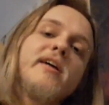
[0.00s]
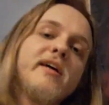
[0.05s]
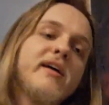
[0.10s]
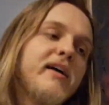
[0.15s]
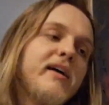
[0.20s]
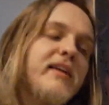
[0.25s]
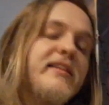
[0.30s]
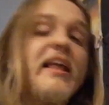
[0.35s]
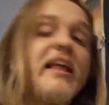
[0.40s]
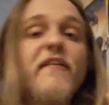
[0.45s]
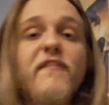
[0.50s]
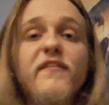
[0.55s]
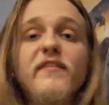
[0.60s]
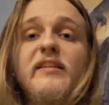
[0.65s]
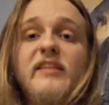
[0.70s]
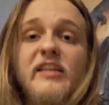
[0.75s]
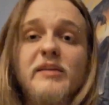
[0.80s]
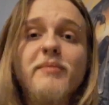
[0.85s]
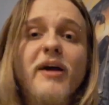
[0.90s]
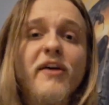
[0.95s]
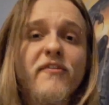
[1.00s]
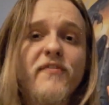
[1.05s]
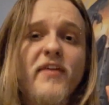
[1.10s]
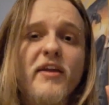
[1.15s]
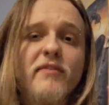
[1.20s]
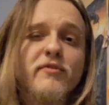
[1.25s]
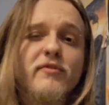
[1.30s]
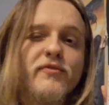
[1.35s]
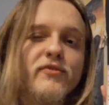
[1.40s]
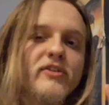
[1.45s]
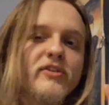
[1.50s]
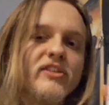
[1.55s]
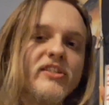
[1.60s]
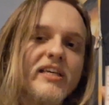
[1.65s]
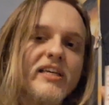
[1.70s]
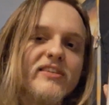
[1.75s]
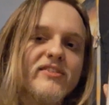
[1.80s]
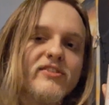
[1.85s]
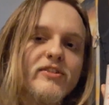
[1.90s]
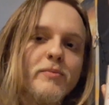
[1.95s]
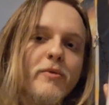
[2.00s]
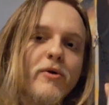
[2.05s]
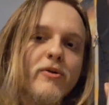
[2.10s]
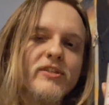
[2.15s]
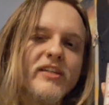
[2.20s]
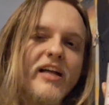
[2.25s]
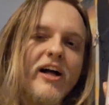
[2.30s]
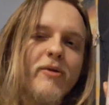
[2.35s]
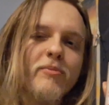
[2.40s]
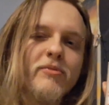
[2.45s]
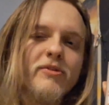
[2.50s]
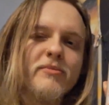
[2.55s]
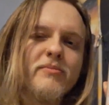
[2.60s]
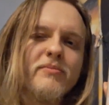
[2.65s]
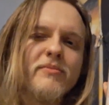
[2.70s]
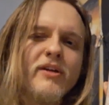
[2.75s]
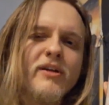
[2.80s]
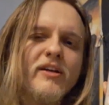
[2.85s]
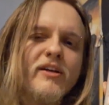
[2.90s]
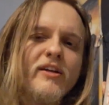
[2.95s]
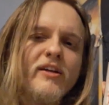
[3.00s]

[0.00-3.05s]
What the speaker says: Definitely my favorite 30 Seconds to Mars album.